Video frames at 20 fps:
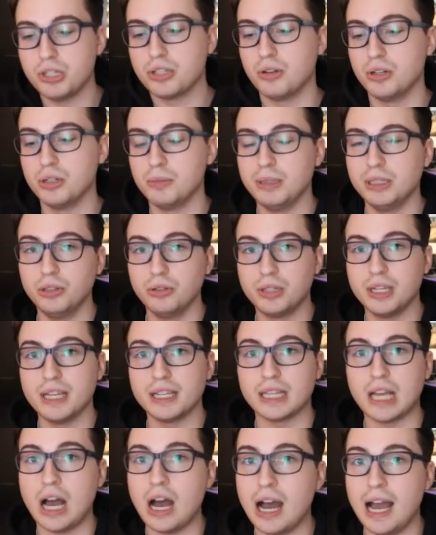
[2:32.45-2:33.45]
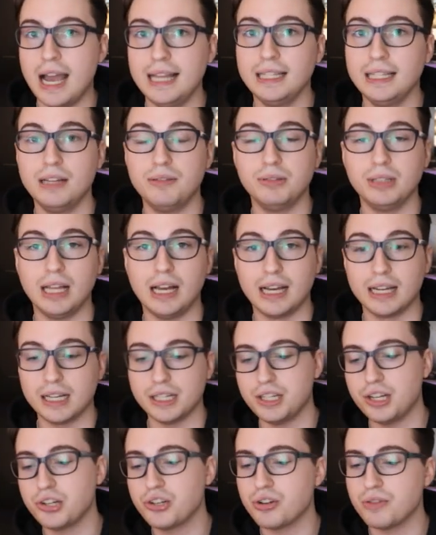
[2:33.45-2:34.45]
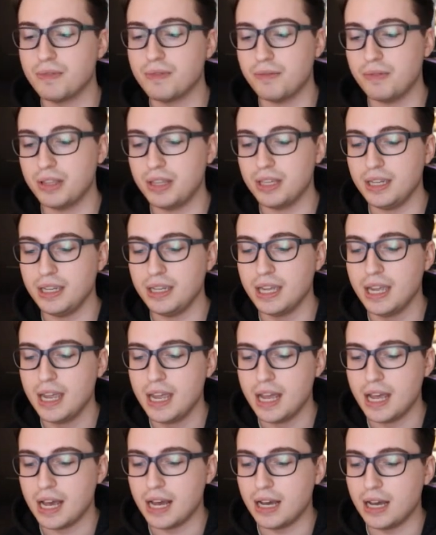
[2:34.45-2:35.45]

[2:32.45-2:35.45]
We're just going to be looking at the high level architecture of everything.